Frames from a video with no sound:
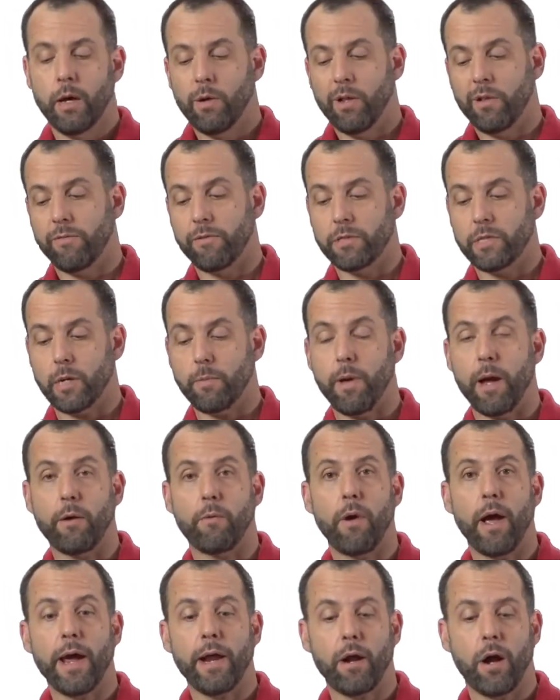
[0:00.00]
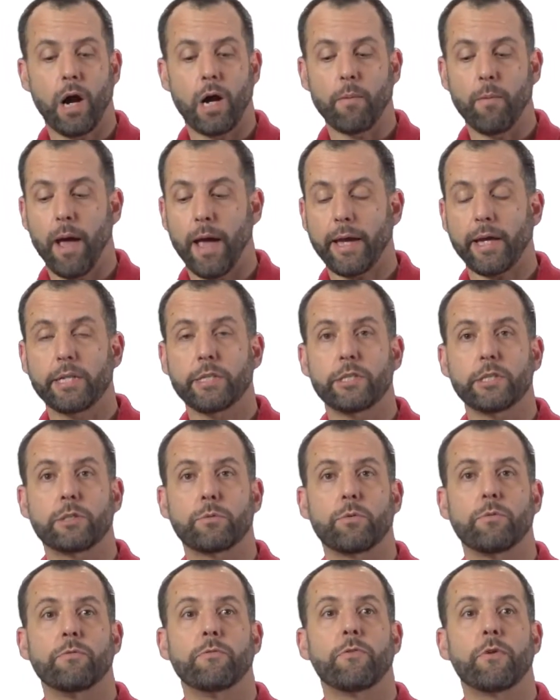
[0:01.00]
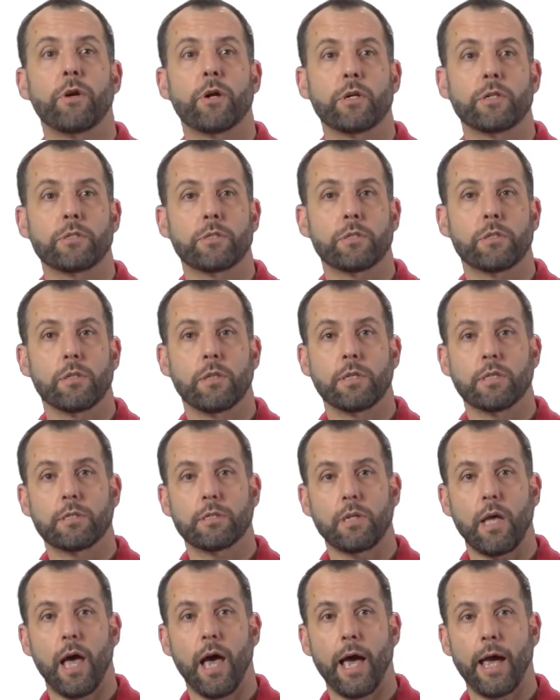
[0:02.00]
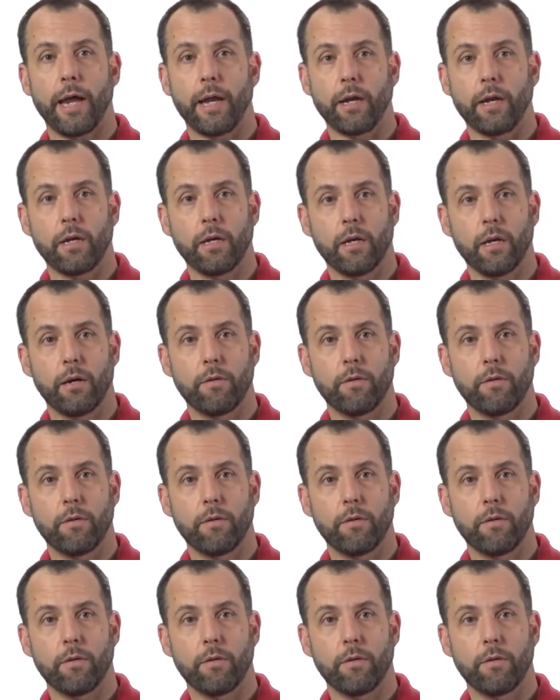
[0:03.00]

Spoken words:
Well, if it's on my right arm, I can just reverse the sign